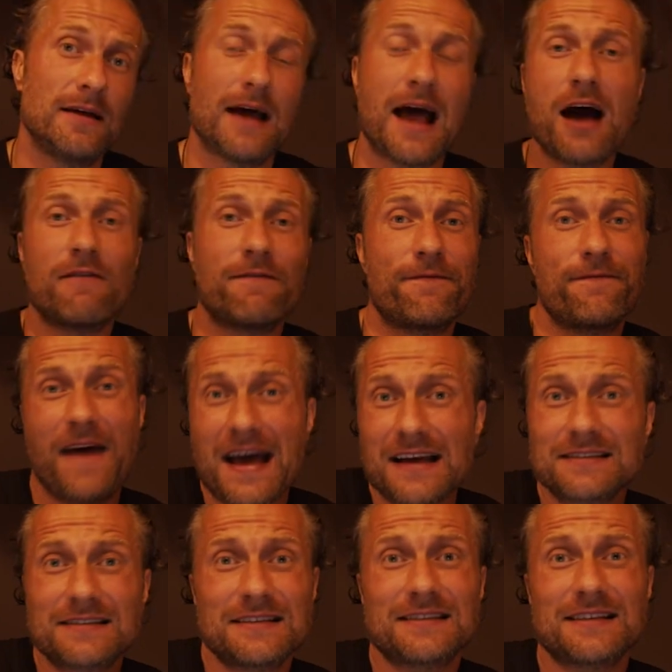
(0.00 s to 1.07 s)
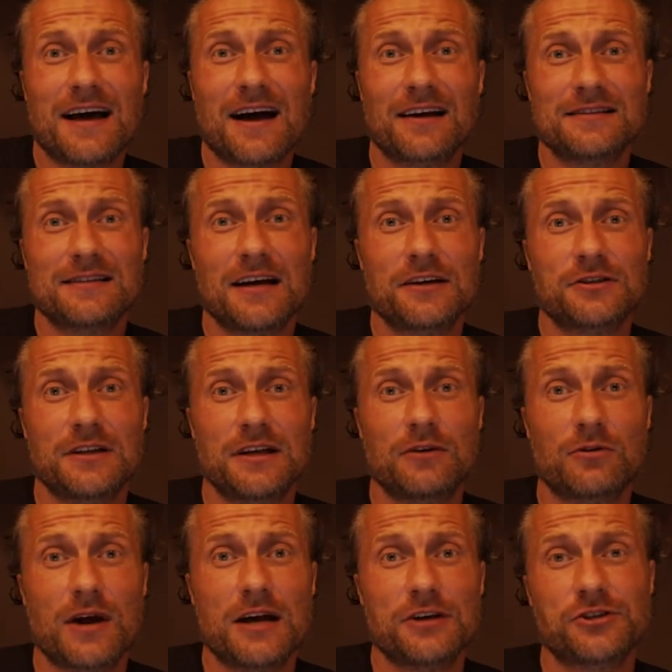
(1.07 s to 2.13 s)
How fast the stock is actually
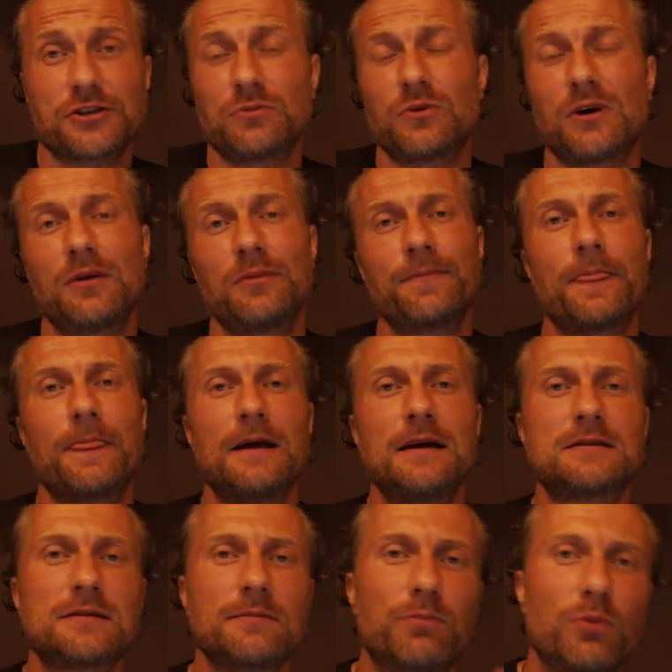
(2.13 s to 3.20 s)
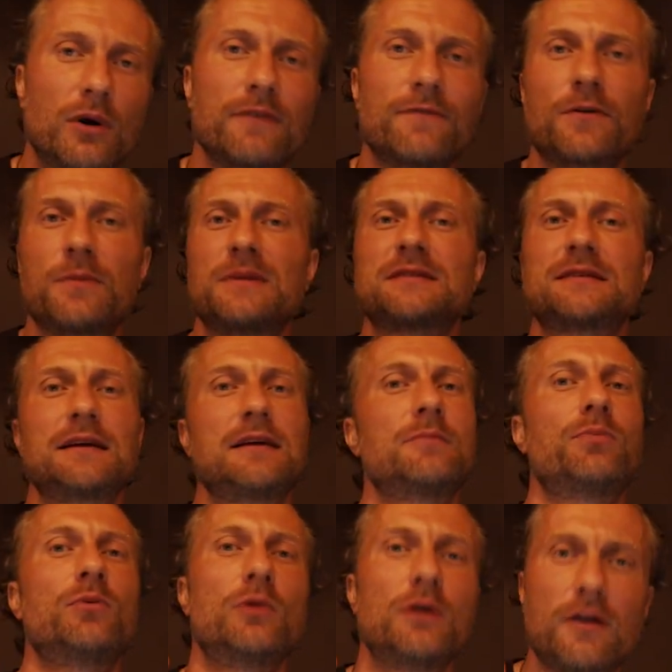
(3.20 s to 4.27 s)
crashing? Well, it's important from the
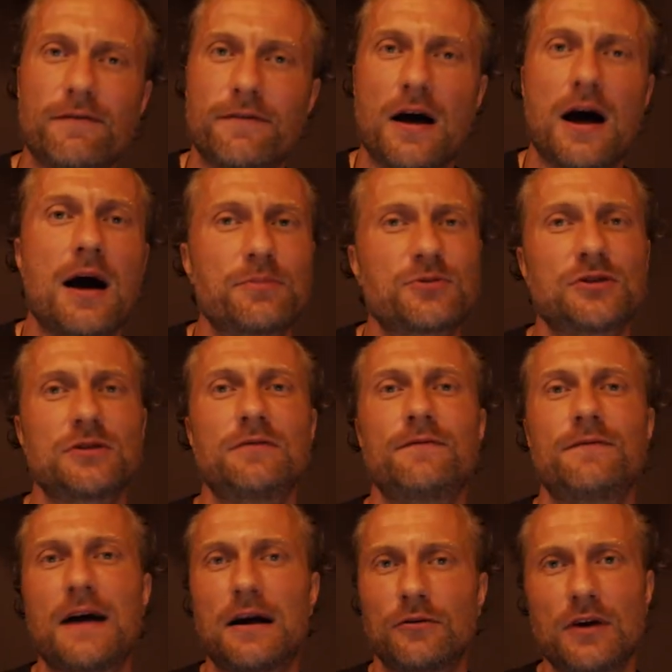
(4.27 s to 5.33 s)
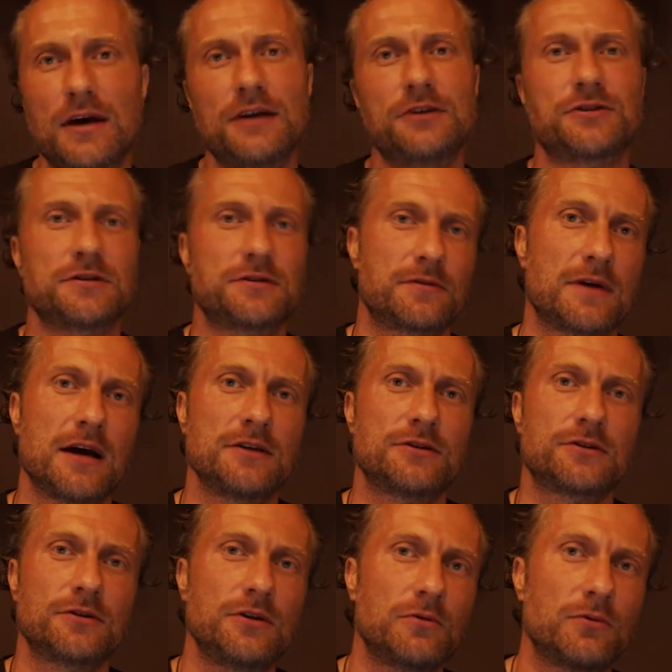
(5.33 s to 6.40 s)
standpoint of option valuations, right?
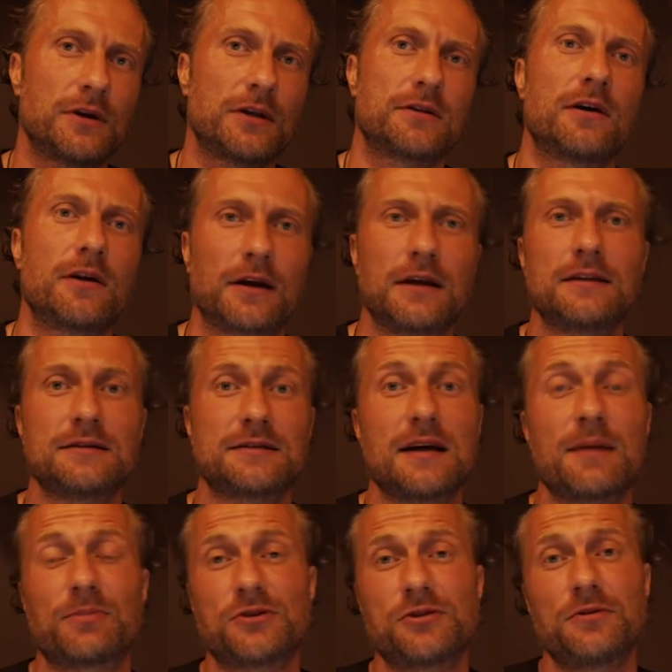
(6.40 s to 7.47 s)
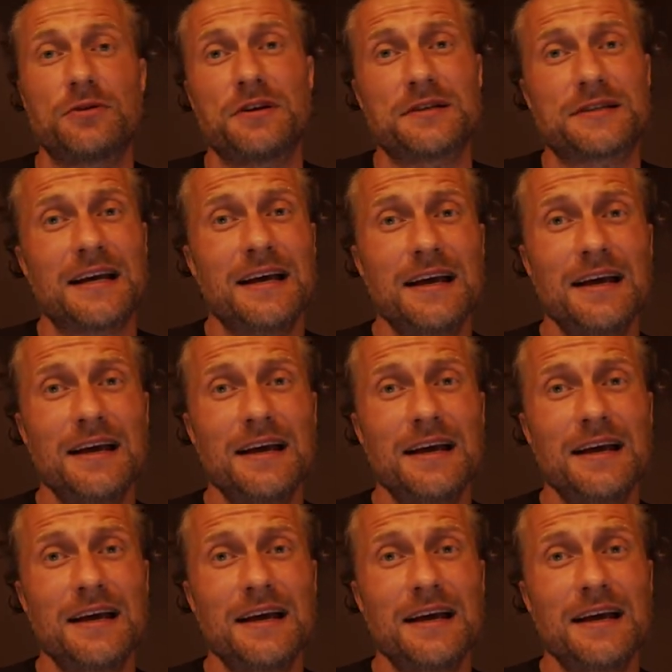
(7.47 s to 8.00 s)
So you want to target these opportunities,